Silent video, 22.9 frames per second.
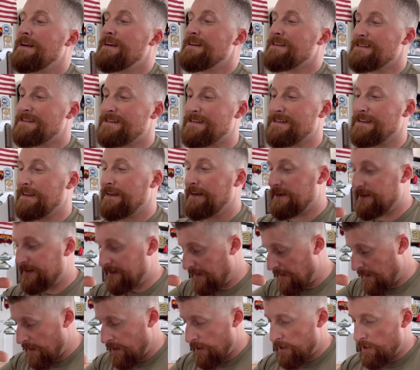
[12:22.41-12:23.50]
sleek
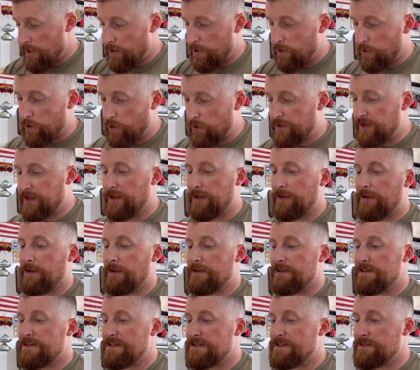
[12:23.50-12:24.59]
looking,
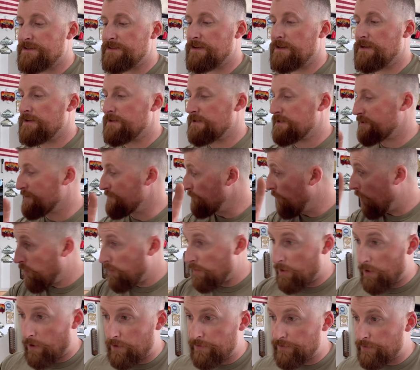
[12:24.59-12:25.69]

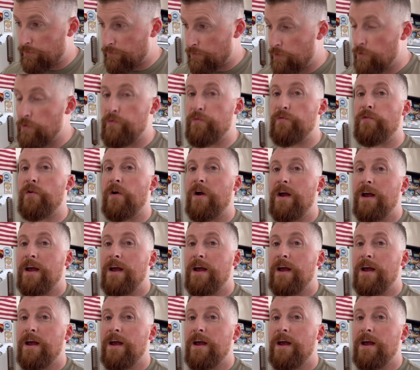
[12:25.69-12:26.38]
small on the roof